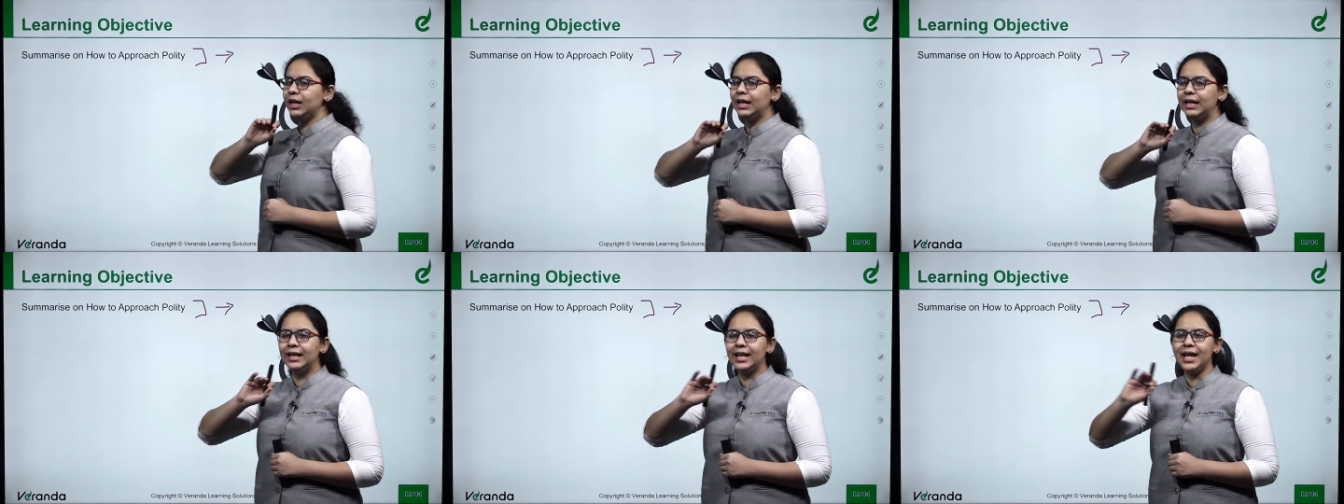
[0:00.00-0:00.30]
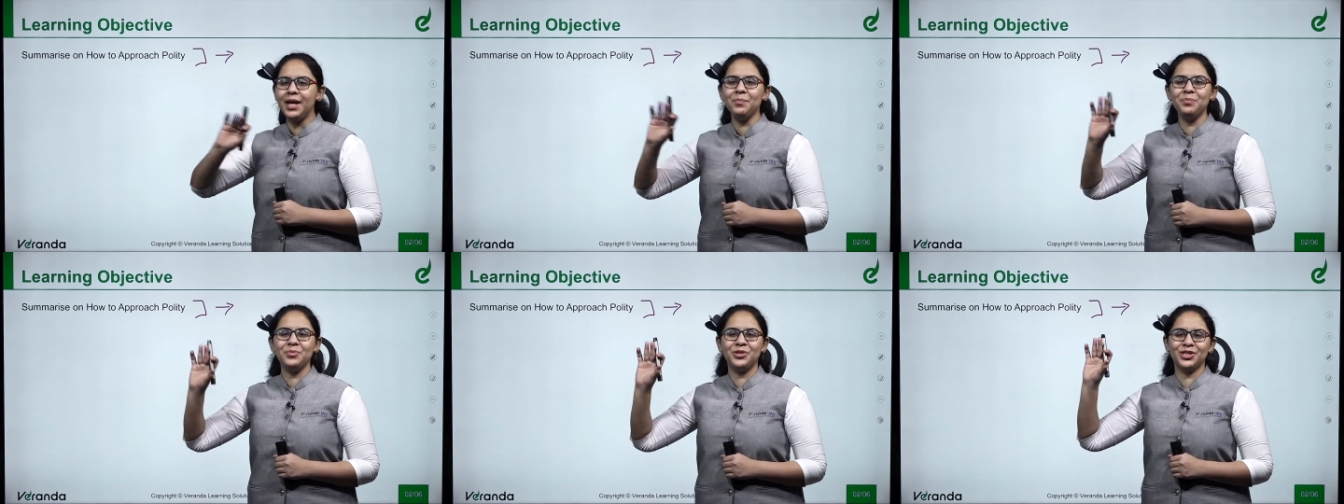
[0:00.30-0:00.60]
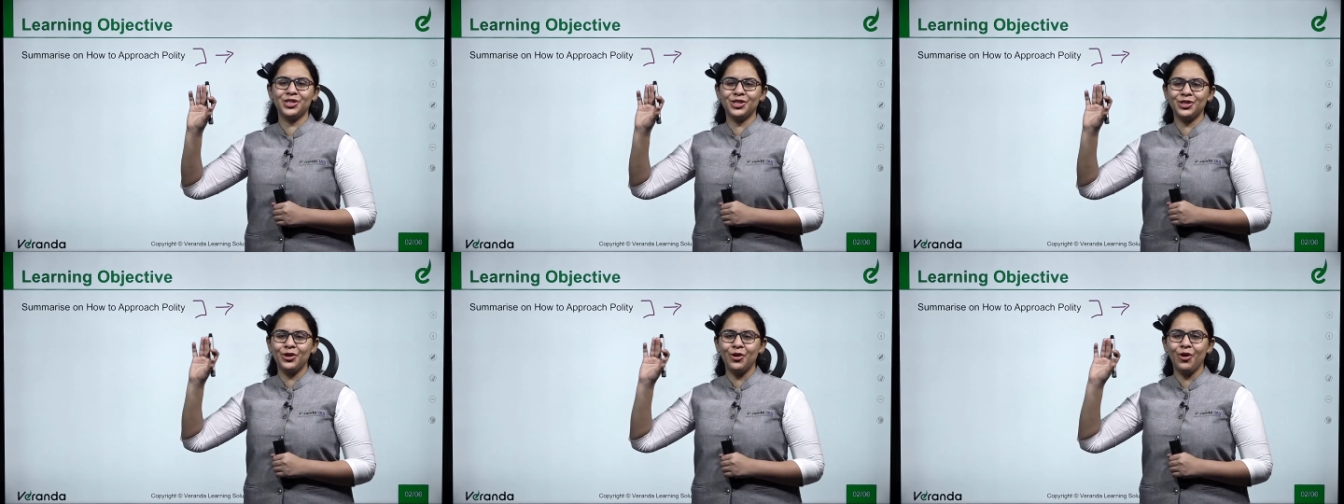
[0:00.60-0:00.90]

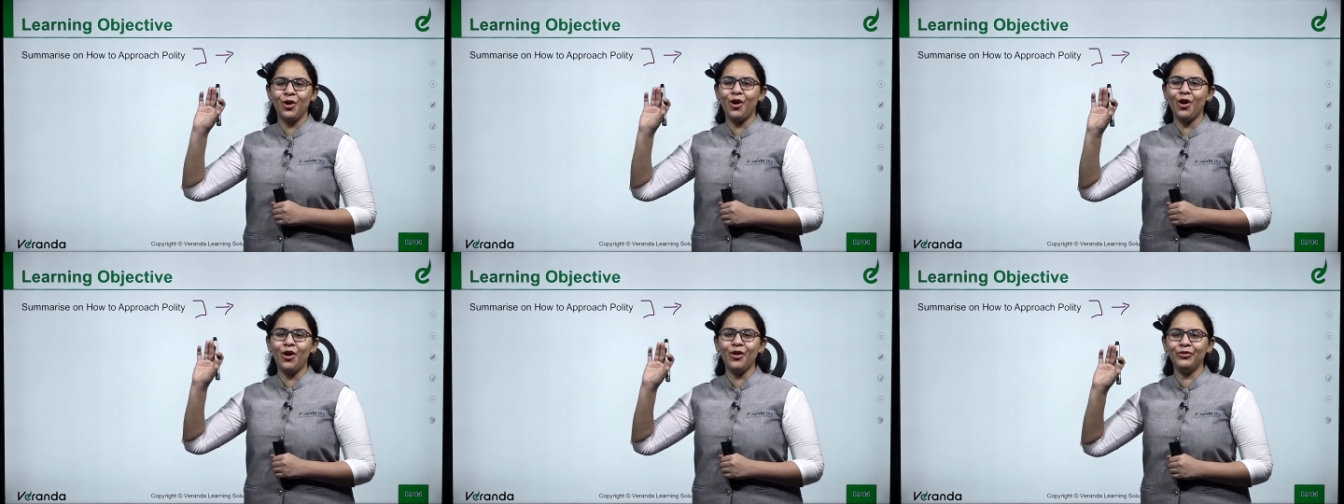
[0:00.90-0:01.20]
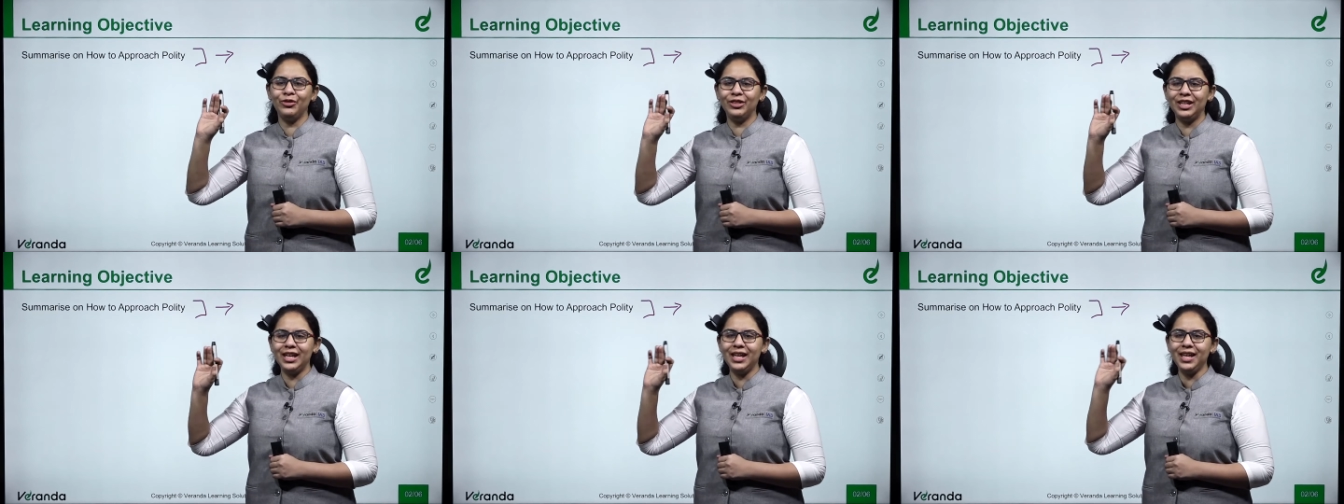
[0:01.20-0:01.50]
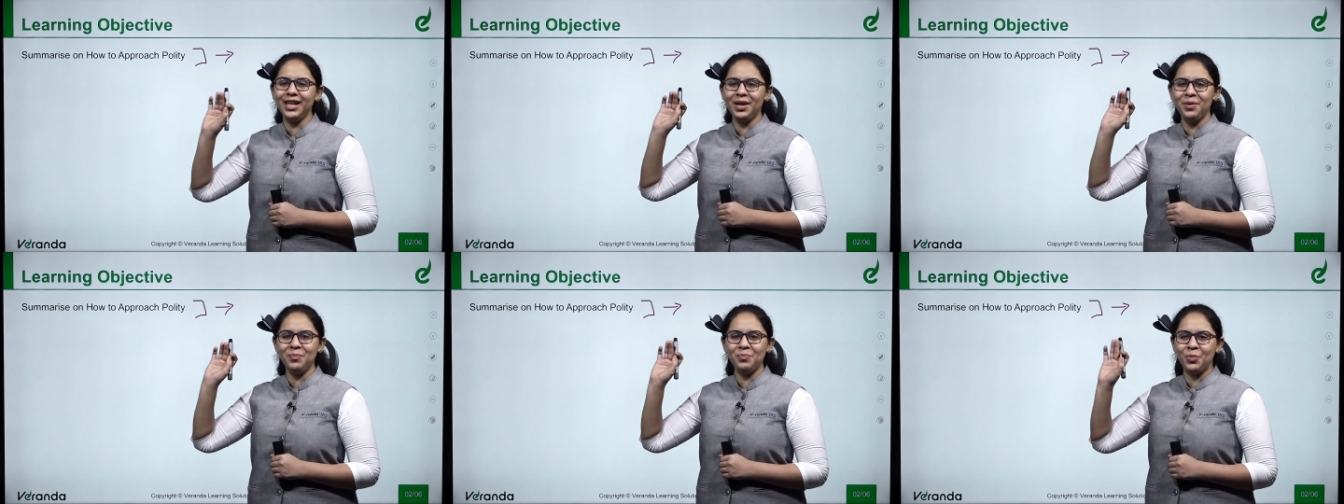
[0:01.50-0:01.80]
glimpse of
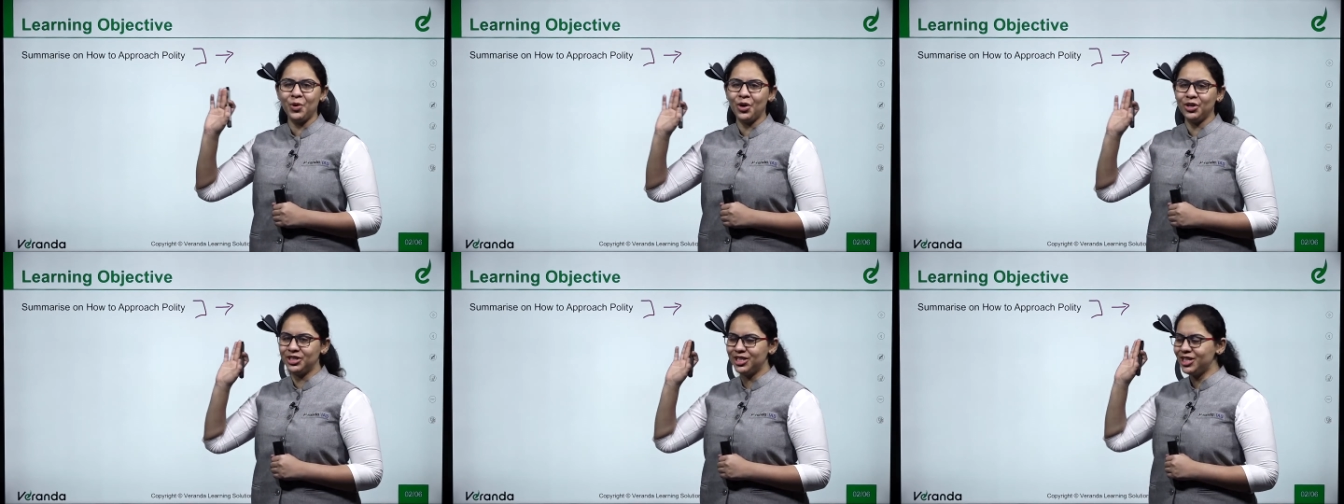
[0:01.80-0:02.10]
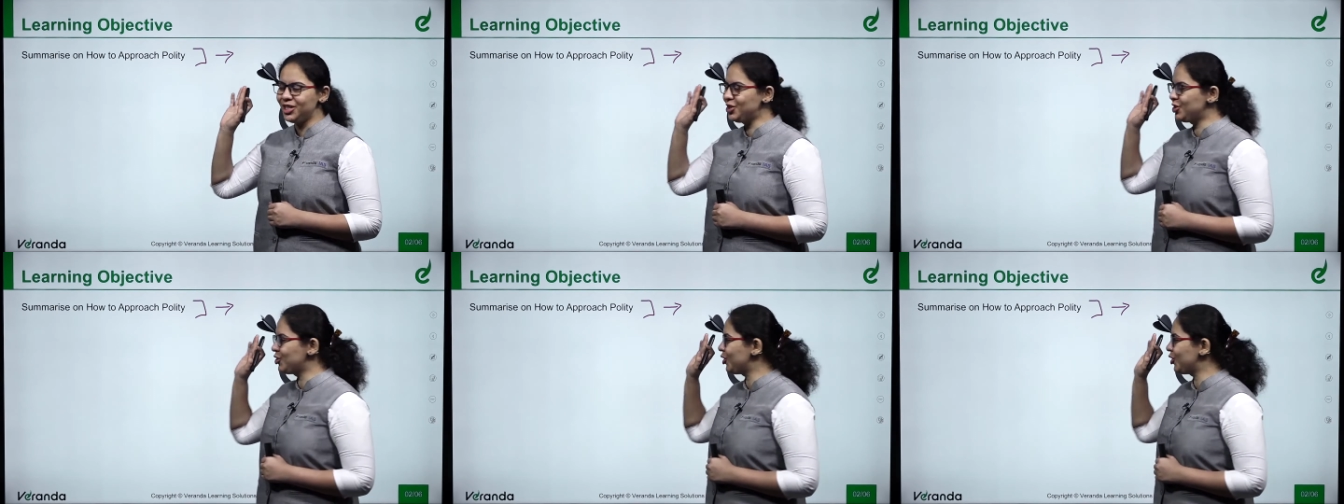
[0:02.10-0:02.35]
the important